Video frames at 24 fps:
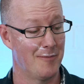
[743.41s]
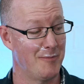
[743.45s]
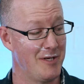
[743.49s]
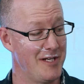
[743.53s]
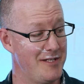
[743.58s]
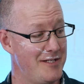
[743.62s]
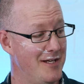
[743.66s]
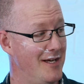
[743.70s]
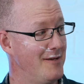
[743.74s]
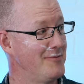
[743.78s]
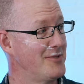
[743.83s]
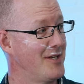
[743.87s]
how many
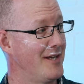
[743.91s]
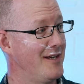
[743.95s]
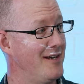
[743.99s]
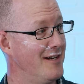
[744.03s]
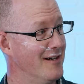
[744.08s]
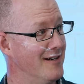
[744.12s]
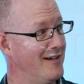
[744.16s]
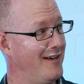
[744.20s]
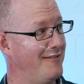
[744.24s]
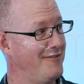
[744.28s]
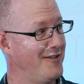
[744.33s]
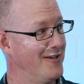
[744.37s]
times I
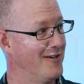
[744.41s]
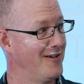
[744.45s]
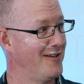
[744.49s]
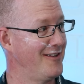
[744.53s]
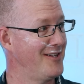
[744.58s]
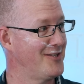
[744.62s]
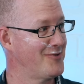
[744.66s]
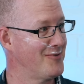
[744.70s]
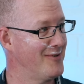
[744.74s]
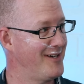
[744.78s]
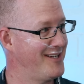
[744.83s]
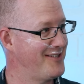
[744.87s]
hear, have you heard of
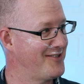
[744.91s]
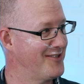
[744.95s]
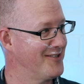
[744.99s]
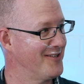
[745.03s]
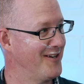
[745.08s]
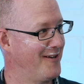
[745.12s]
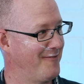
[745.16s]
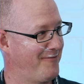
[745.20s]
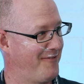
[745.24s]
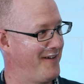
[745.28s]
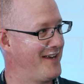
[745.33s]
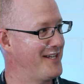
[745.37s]
this razor
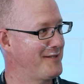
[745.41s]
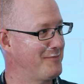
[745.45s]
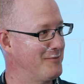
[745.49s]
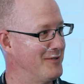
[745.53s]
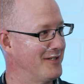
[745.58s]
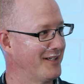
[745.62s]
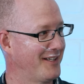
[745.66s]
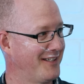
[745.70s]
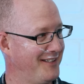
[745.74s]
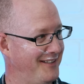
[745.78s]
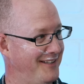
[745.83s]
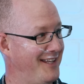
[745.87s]
on
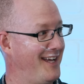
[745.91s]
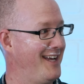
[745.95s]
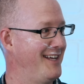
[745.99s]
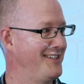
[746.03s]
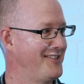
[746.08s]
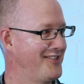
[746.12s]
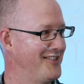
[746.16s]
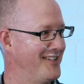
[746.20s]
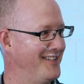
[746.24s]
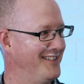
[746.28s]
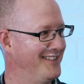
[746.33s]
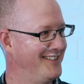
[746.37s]
Facebook?
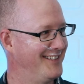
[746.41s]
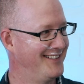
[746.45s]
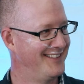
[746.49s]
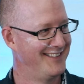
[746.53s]
Henson?